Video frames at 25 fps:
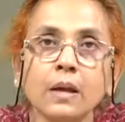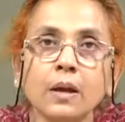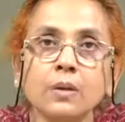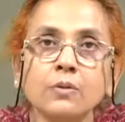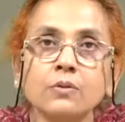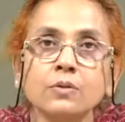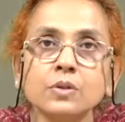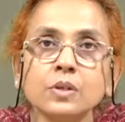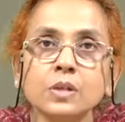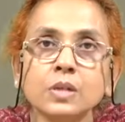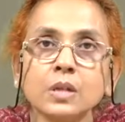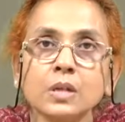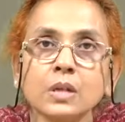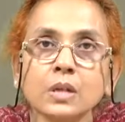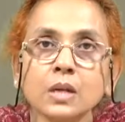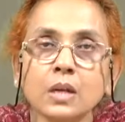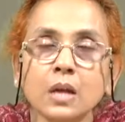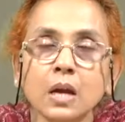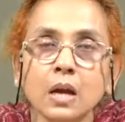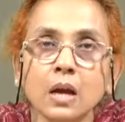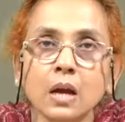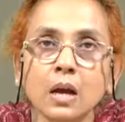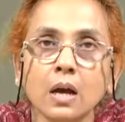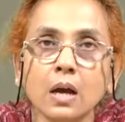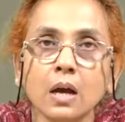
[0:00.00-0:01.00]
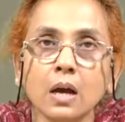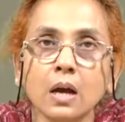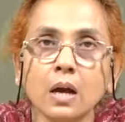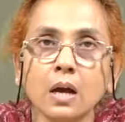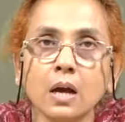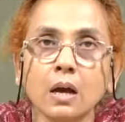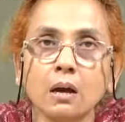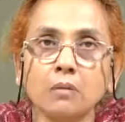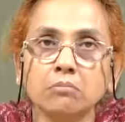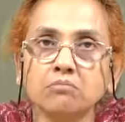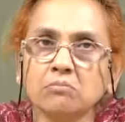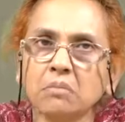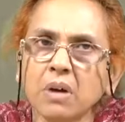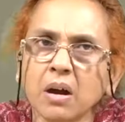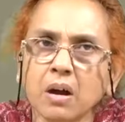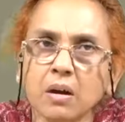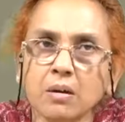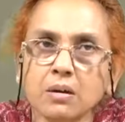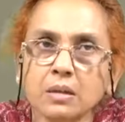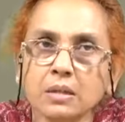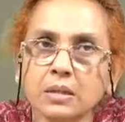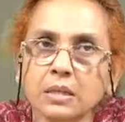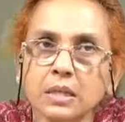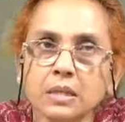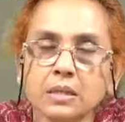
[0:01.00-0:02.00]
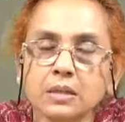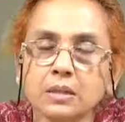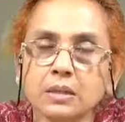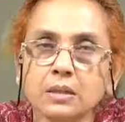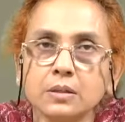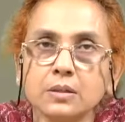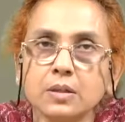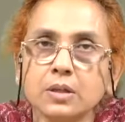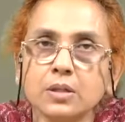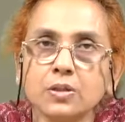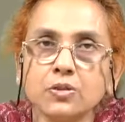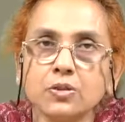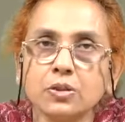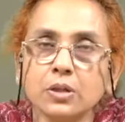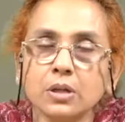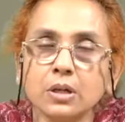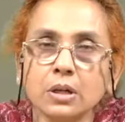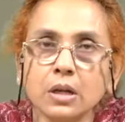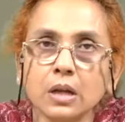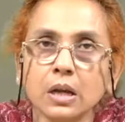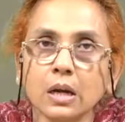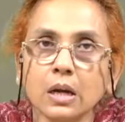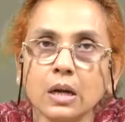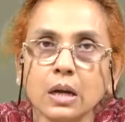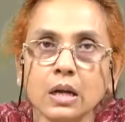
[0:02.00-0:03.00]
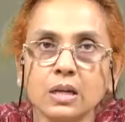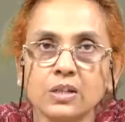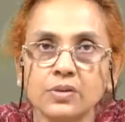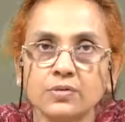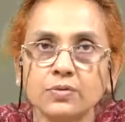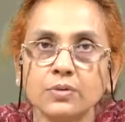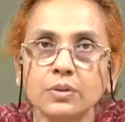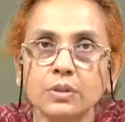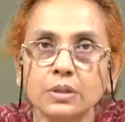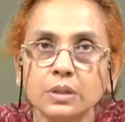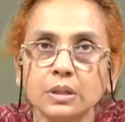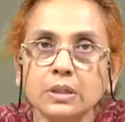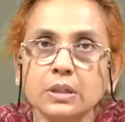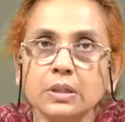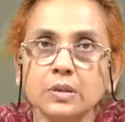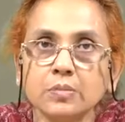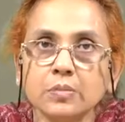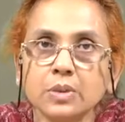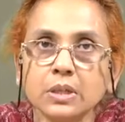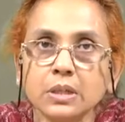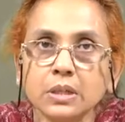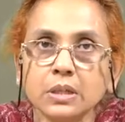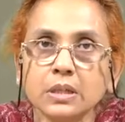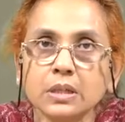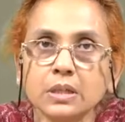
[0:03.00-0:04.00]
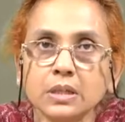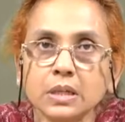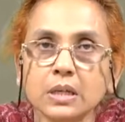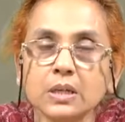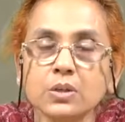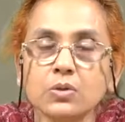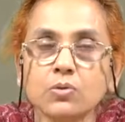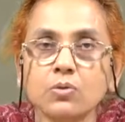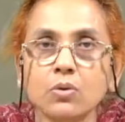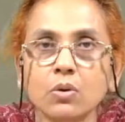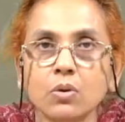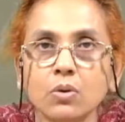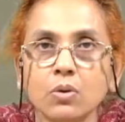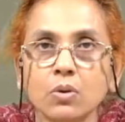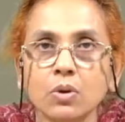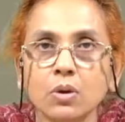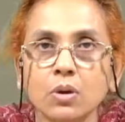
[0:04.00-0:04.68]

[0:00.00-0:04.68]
Now you see, uh, our reader's attention can last for 30 minutes and two,